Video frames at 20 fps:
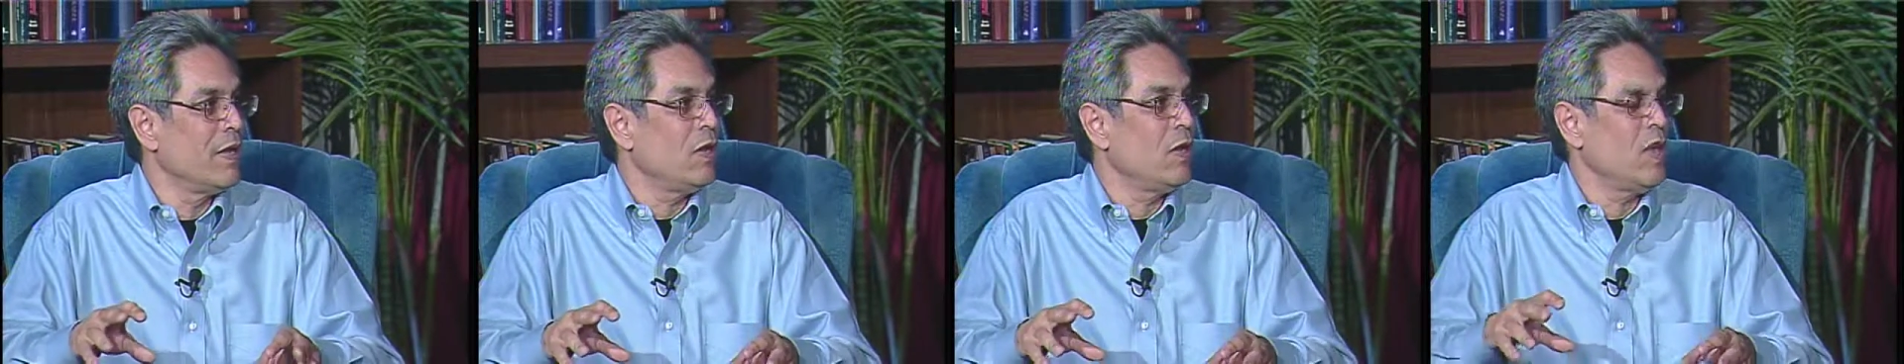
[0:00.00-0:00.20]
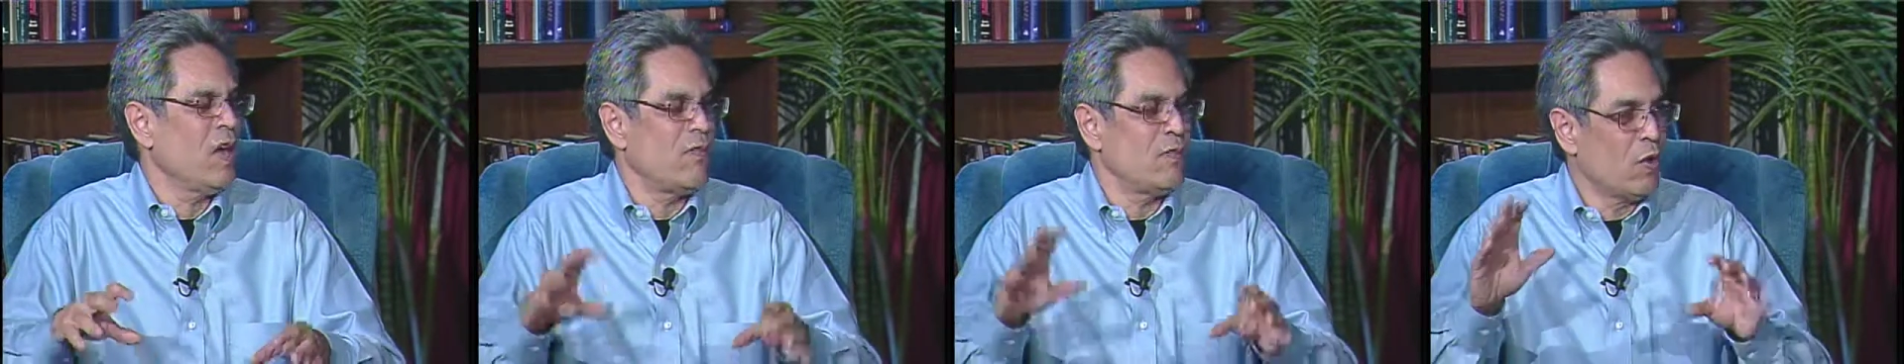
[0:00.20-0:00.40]

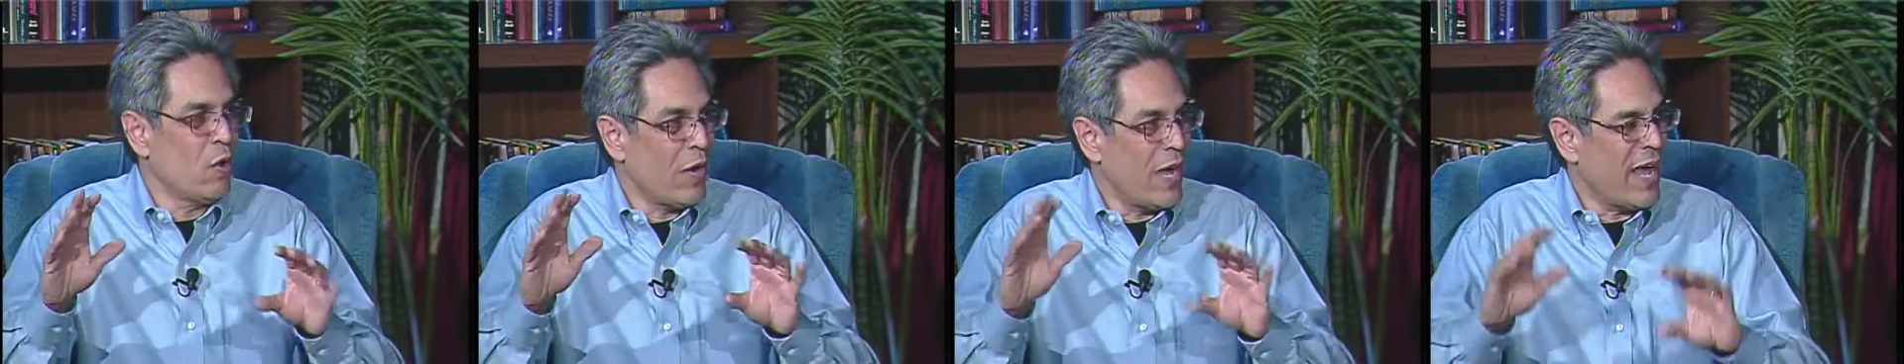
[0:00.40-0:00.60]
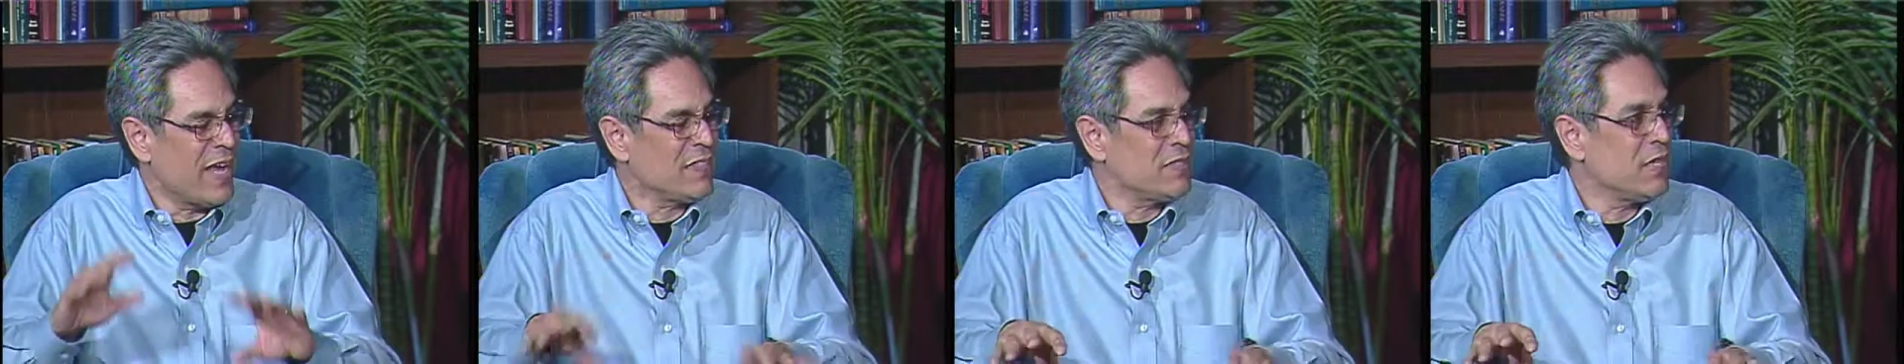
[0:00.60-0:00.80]
You have no
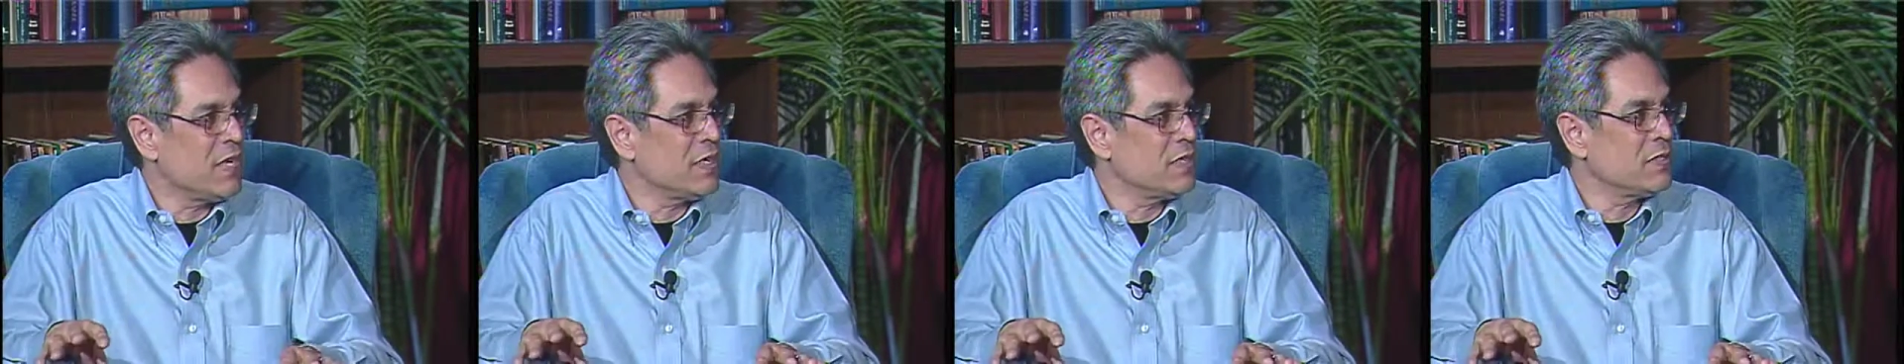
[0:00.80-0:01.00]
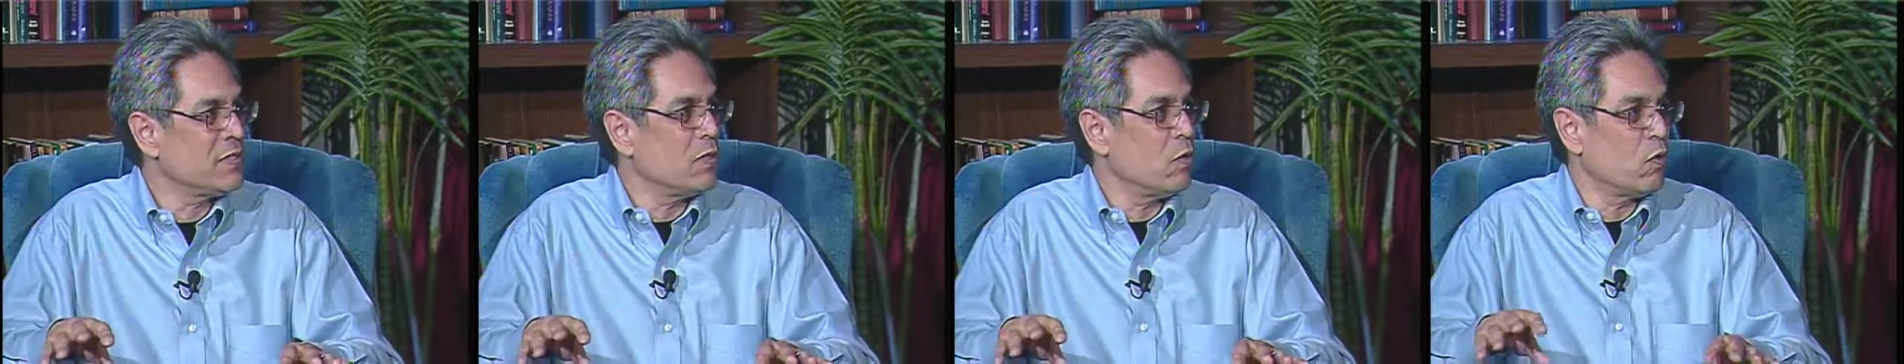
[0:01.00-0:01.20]

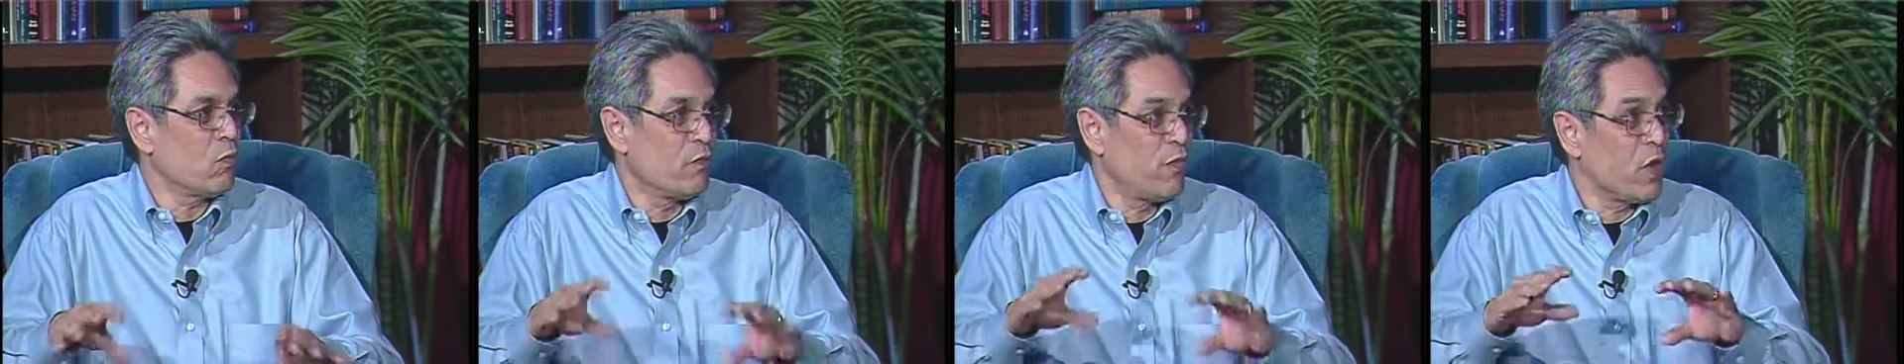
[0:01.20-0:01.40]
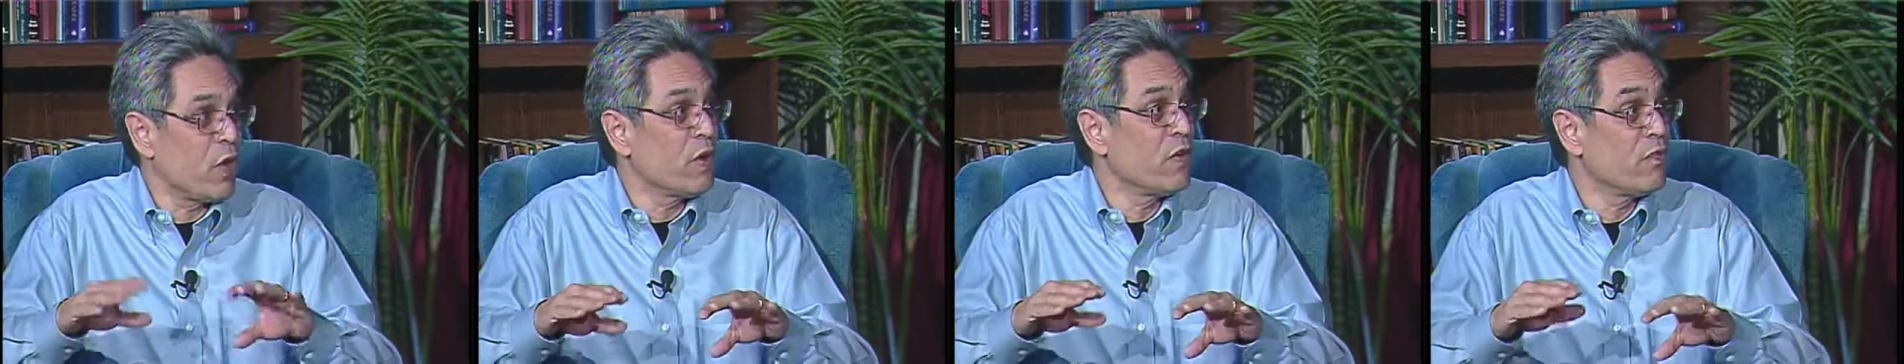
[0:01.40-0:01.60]
assets, or
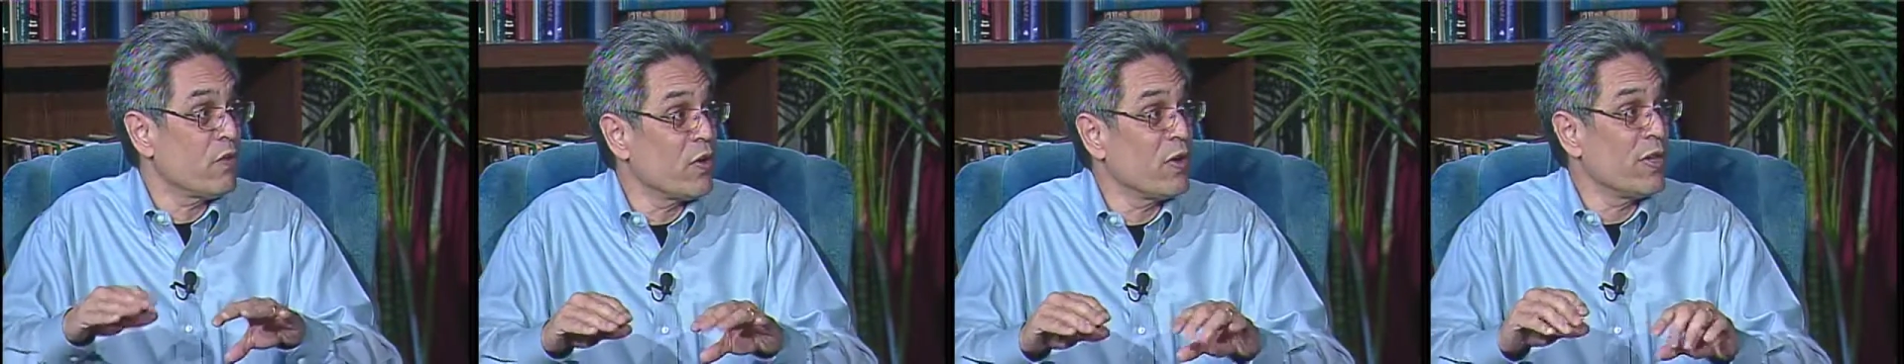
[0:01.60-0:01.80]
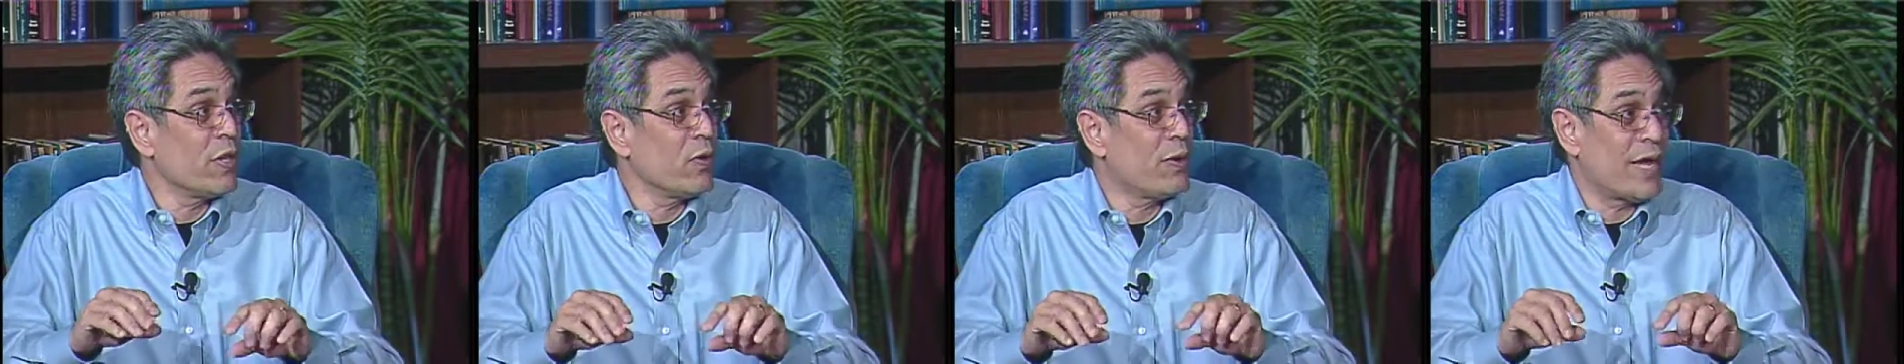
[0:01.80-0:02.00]
very,
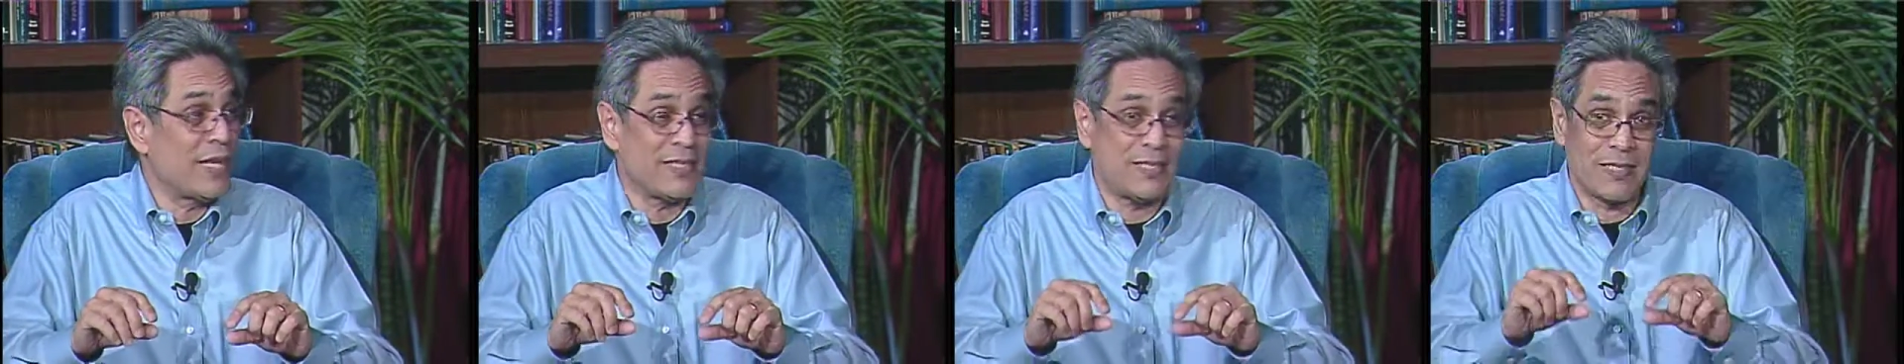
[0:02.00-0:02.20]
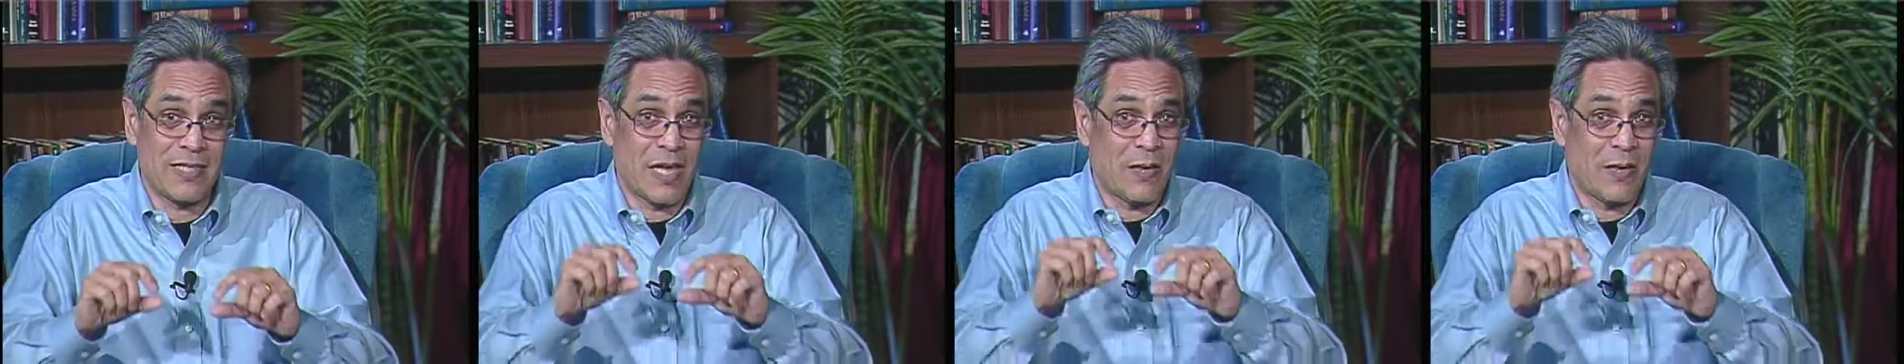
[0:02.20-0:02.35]
very little assets.